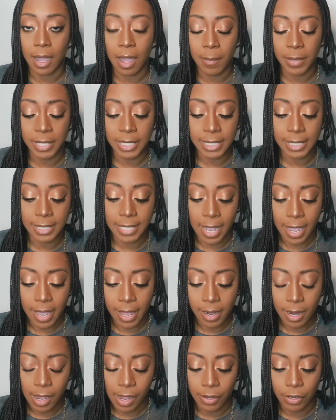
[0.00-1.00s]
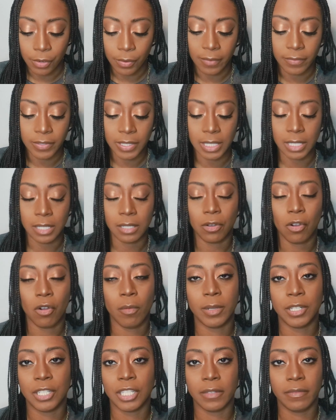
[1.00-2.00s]
Instead, I know I've seen a whole
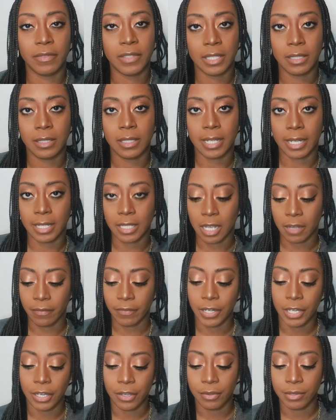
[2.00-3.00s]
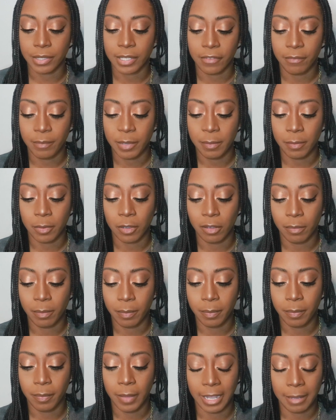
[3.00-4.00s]
bunch of TikTok videos of
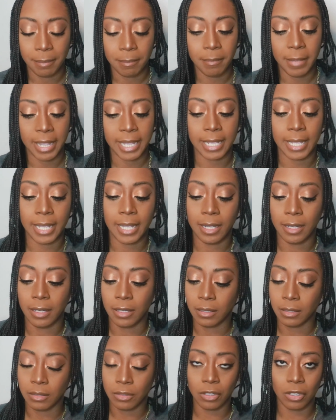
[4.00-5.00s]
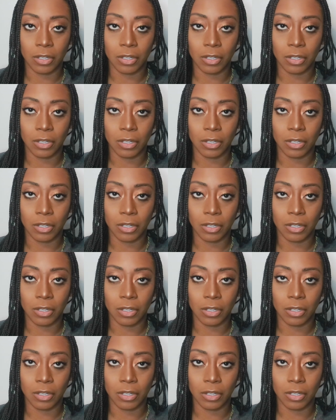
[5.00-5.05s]
people like making